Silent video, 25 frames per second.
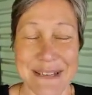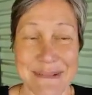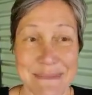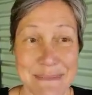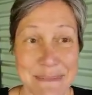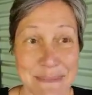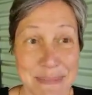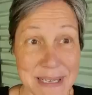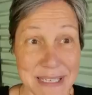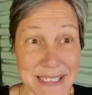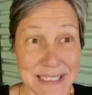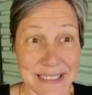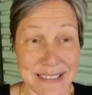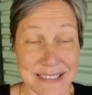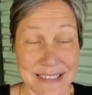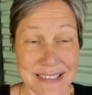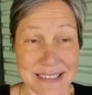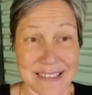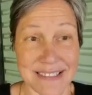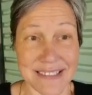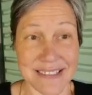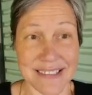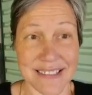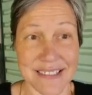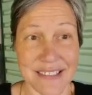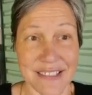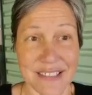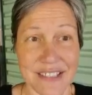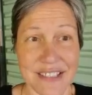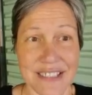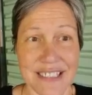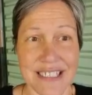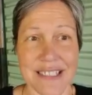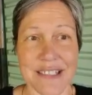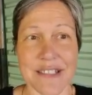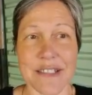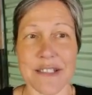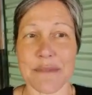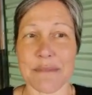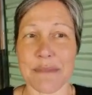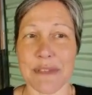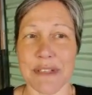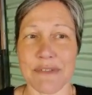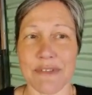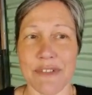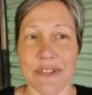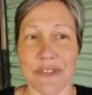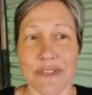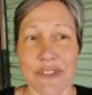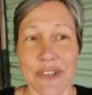but it's yet to be
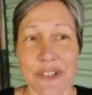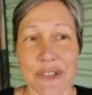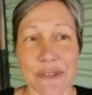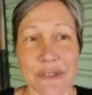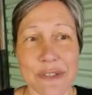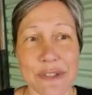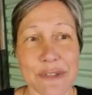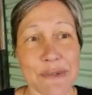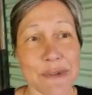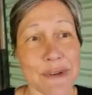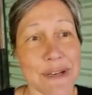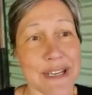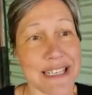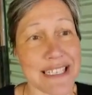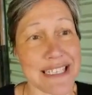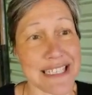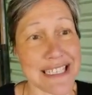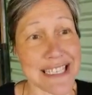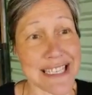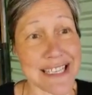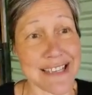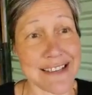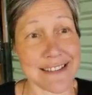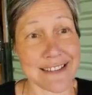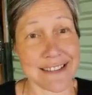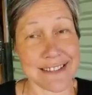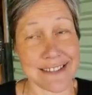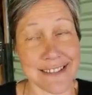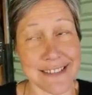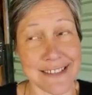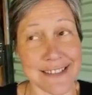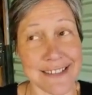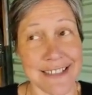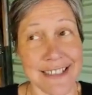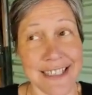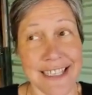revealed why he can't.